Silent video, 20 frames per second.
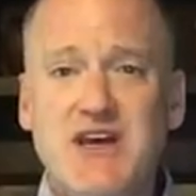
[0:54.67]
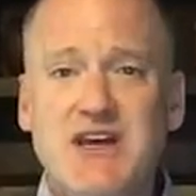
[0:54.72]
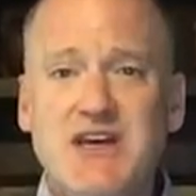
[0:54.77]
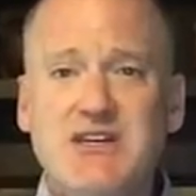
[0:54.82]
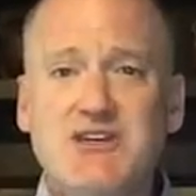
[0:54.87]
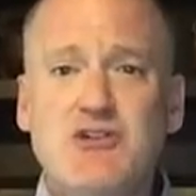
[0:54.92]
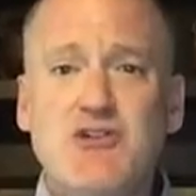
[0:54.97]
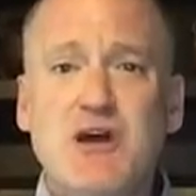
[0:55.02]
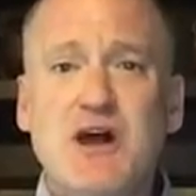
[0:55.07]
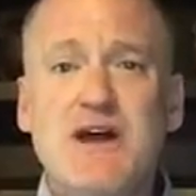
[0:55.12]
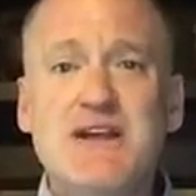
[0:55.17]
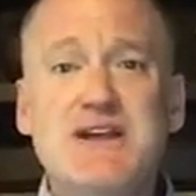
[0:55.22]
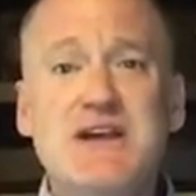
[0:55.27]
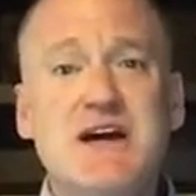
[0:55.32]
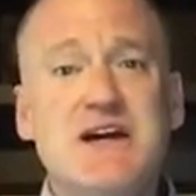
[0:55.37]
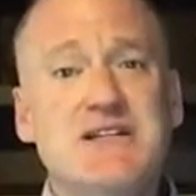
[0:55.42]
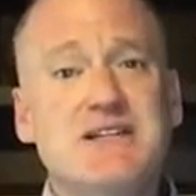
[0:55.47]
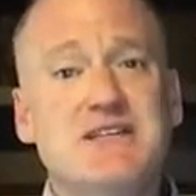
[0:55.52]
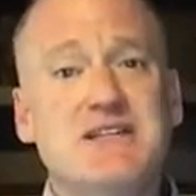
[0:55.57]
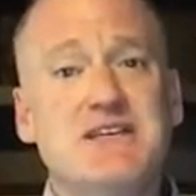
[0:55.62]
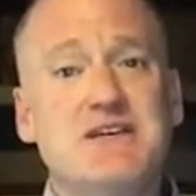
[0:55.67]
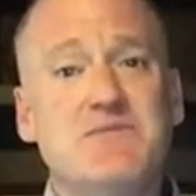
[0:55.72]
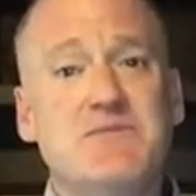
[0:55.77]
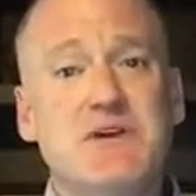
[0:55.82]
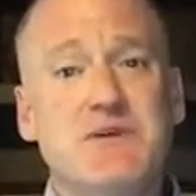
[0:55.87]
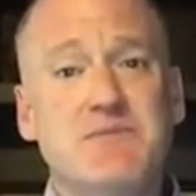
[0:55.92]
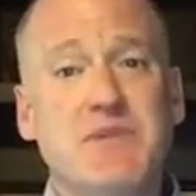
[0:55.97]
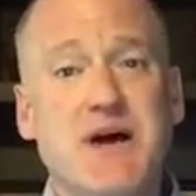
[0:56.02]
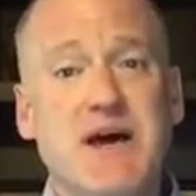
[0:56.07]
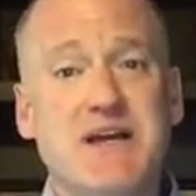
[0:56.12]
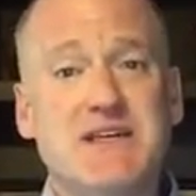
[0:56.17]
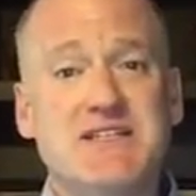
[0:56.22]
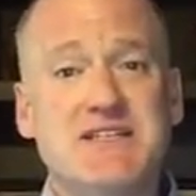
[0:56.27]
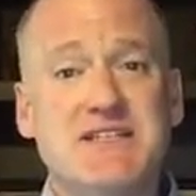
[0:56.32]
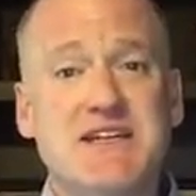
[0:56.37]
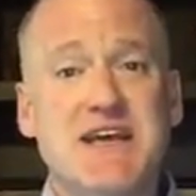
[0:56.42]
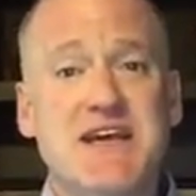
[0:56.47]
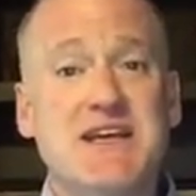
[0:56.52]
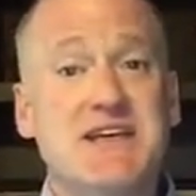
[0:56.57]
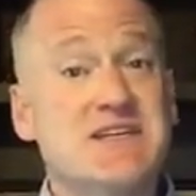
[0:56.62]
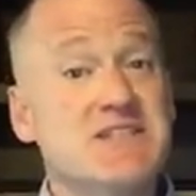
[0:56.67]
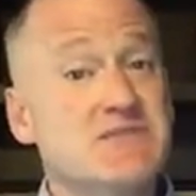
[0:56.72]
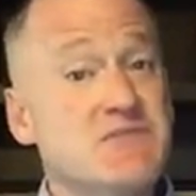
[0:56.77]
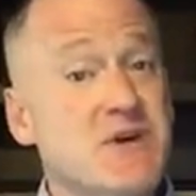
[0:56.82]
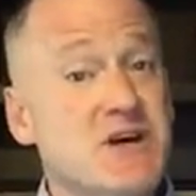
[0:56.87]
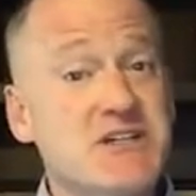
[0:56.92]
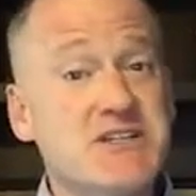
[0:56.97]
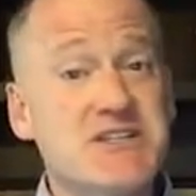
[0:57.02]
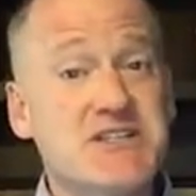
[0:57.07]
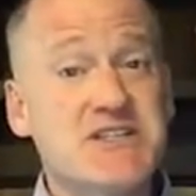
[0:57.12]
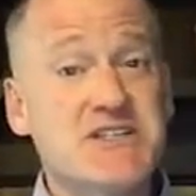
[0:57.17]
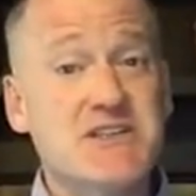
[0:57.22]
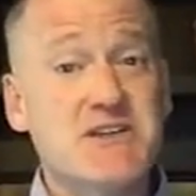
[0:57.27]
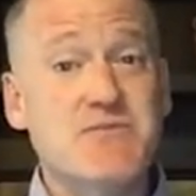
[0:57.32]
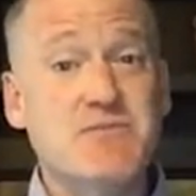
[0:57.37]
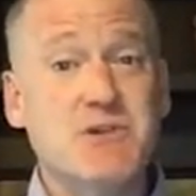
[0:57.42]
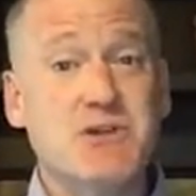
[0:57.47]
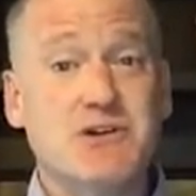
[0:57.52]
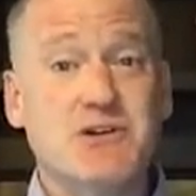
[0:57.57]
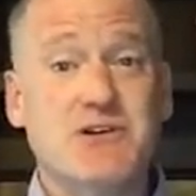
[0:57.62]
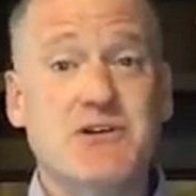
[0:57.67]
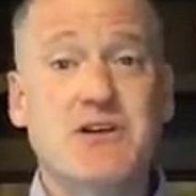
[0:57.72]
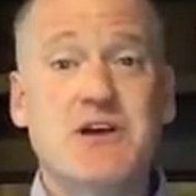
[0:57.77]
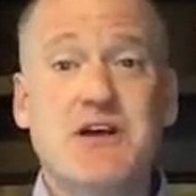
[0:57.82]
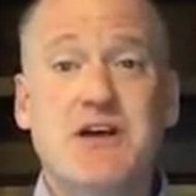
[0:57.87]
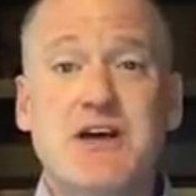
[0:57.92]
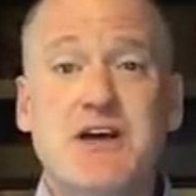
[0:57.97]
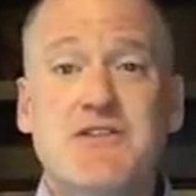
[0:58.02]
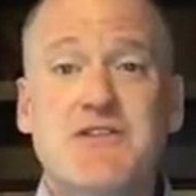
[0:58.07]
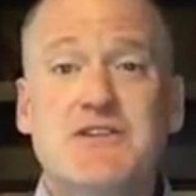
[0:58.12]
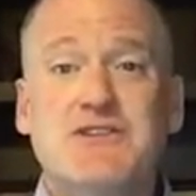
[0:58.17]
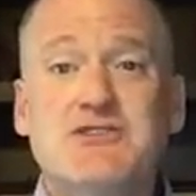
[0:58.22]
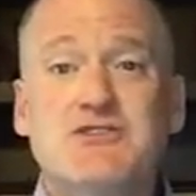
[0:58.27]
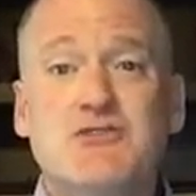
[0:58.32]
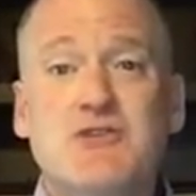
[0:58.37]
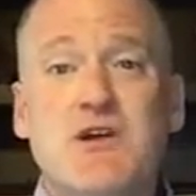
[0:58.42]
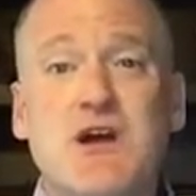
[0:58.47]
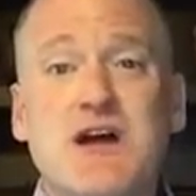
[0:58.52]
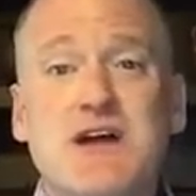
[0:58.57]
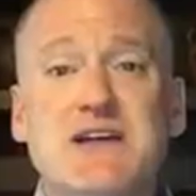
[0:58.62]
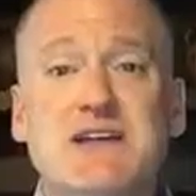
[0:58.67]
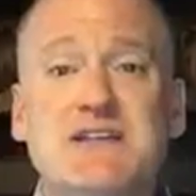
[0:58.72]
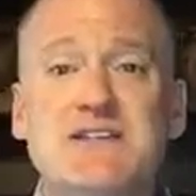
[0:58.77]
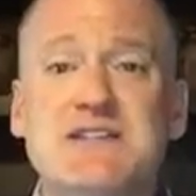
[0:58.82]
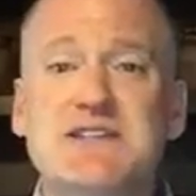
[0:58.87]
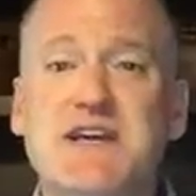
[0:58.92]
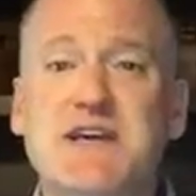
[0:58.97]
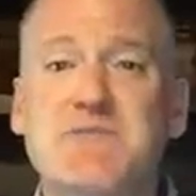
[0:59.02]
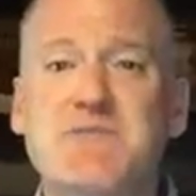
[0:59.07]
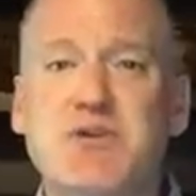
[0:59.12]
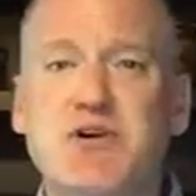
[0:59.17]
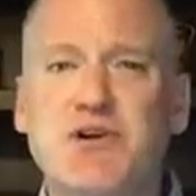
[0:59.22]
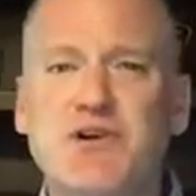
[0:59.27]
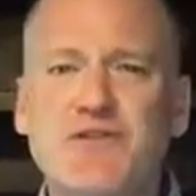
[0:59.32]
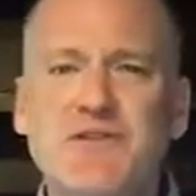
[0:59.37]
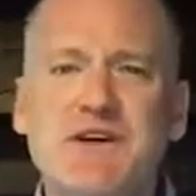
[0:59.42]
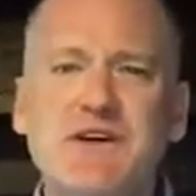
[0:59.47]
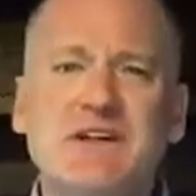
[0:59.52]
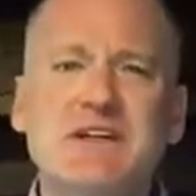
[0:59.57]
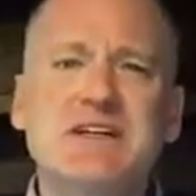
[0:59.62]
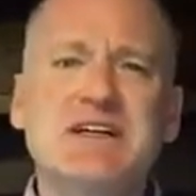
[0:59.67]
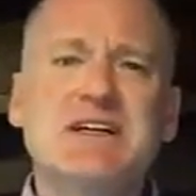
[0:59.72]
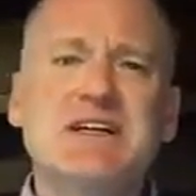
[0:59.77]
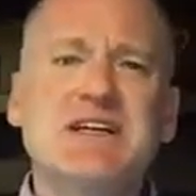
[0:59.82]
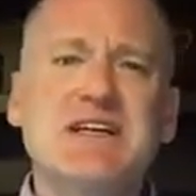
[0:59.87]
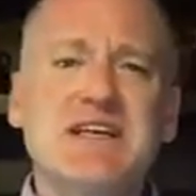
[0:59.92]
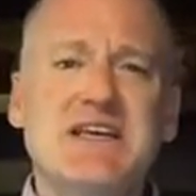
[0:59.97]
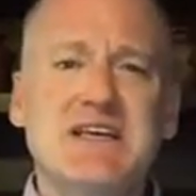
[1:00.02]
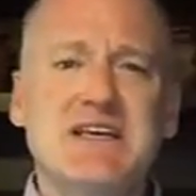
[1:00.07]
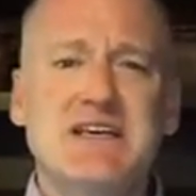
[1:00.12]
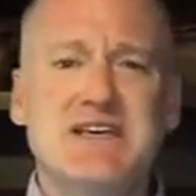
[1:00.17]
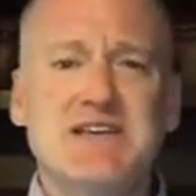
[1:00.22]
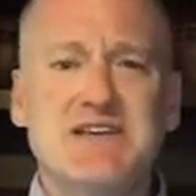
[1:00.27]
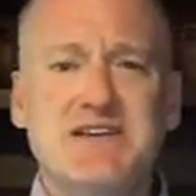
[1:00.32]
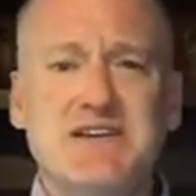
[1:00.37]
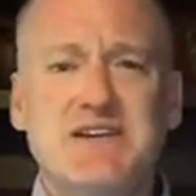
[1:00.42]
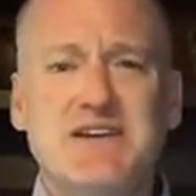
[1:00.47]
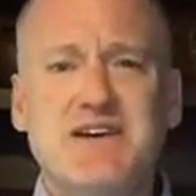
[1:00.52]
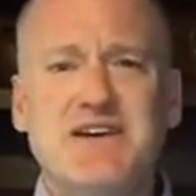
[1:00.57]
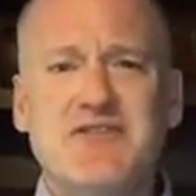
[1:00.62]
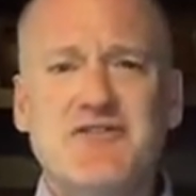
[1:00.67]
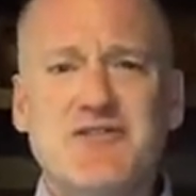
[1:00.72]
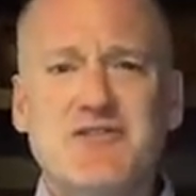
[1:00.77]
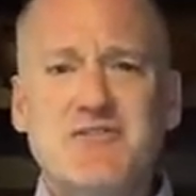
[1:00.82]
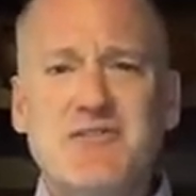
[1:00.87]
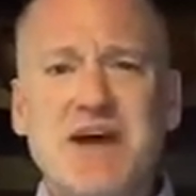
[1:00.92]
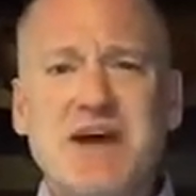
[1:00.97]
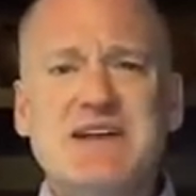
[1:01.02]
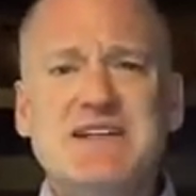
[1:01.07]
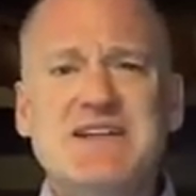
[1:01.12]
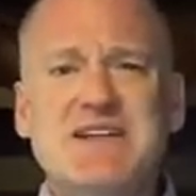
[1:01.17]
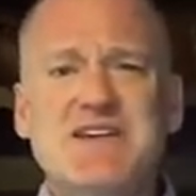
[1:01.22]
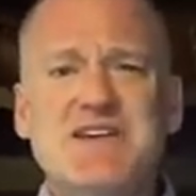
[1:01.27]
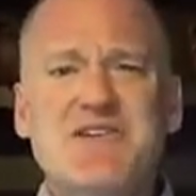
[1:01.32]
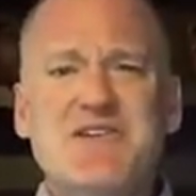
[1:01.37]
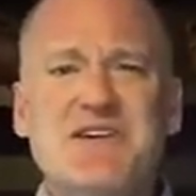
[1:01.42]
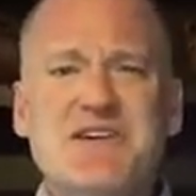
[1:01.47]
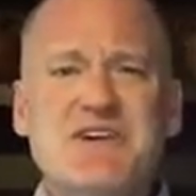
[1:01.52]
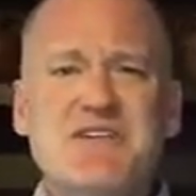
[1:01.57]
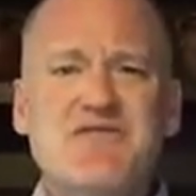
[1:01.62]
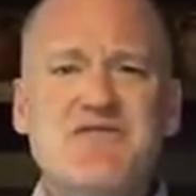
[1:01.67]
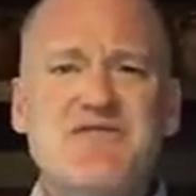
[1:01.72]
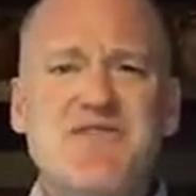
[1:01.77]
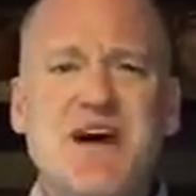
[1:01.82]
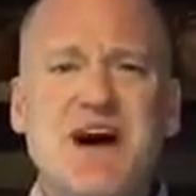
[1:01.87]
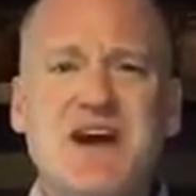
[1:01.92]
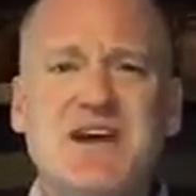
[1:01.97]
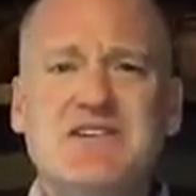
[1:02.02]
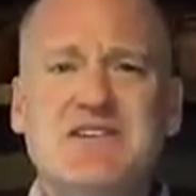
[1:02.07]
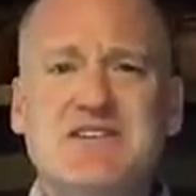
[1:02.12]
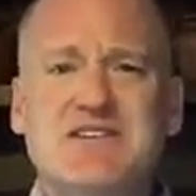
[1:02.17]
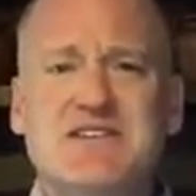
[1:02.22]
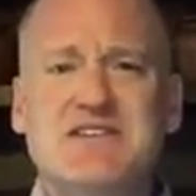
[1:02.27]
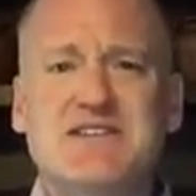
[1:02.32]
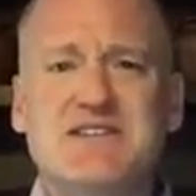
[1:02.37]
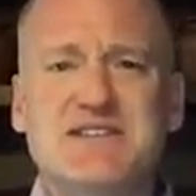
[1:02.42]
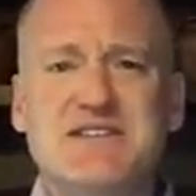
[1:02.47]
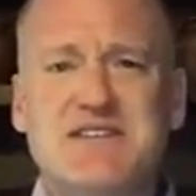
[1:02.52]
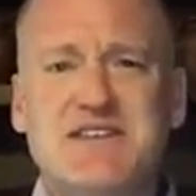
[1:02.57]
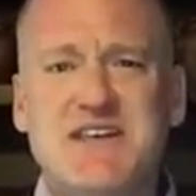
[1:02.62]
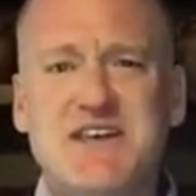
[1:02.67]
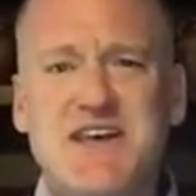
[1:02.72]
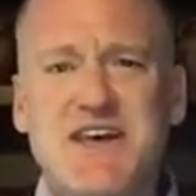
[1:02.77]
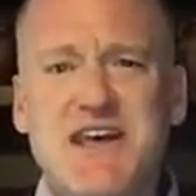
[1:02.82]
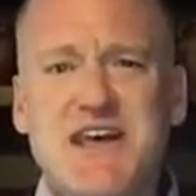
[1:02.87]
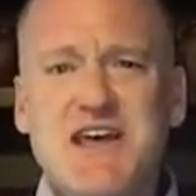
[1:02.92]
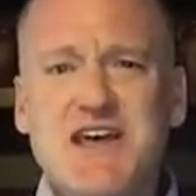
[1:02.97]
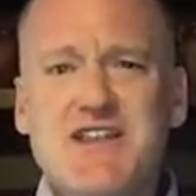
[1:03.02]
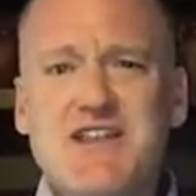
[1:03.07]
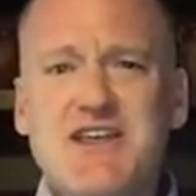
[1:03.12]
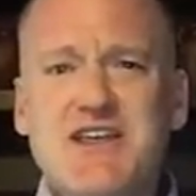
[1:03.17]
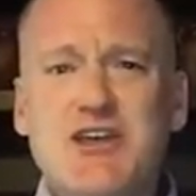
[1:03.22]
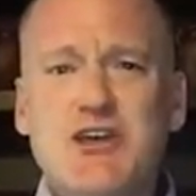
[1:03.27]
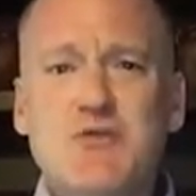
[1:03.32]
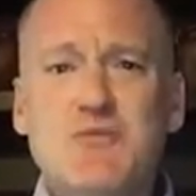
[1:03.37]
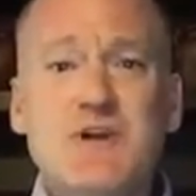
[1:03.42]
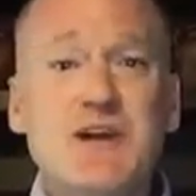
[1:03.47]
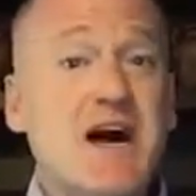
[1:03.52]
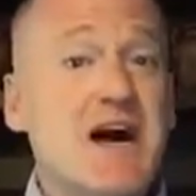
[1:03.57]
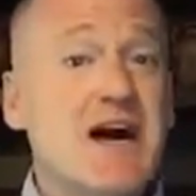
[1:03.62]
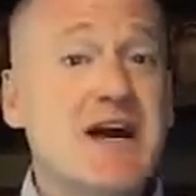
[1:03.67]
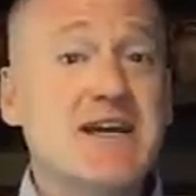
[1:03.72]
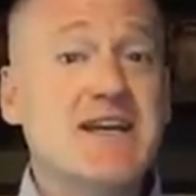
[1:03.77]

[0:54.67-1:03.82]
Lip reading: Trying not to get bit by a snake is much simpler than trying to stay perfectly clean from bacteria and viruses the human eye